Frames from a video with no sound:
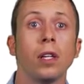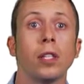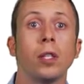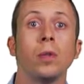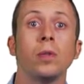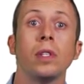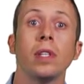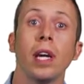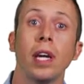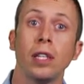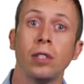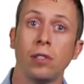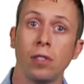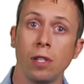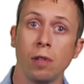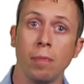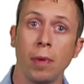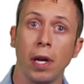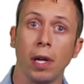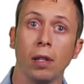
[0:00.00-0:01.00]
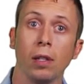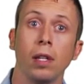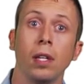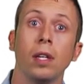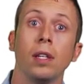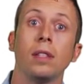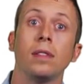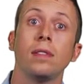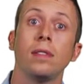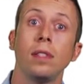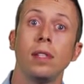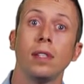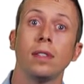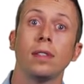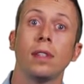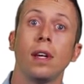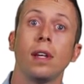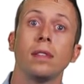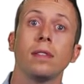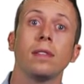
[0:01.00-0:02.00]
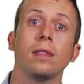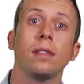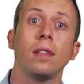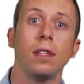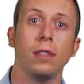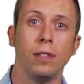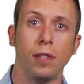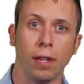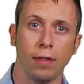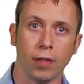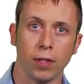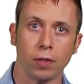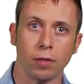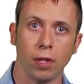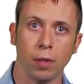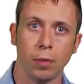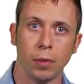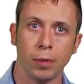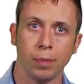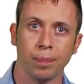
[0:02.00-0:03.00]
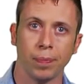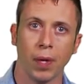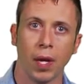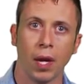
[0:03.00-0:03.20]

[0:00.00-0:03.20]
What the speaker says: using HTML, CSS, and JavaScript.